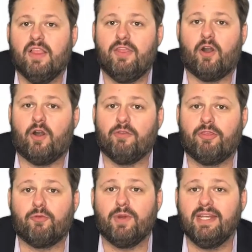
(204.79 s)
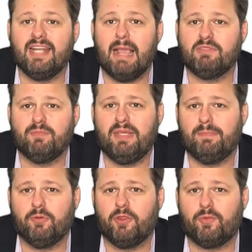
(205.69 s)
There are 3 types of
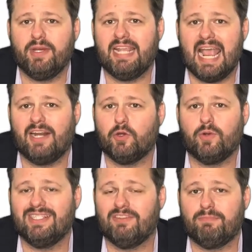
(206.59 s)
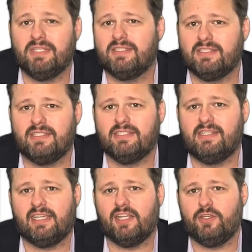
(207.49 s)
people, 3 categories of businesses
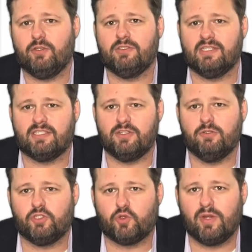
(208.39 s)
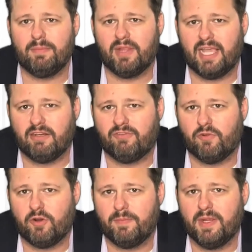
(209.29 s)
that can use this new streamlined
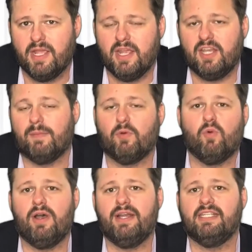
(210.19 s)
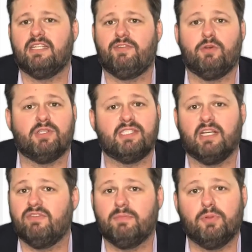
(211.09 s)
form. Number 1 is if you're
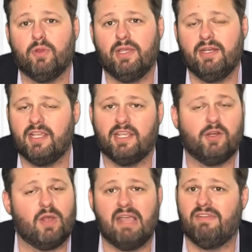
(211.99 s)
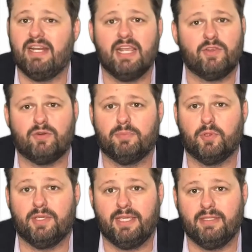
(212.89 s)
self-employed, you don't have any other
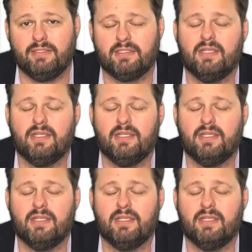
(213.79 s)
employees.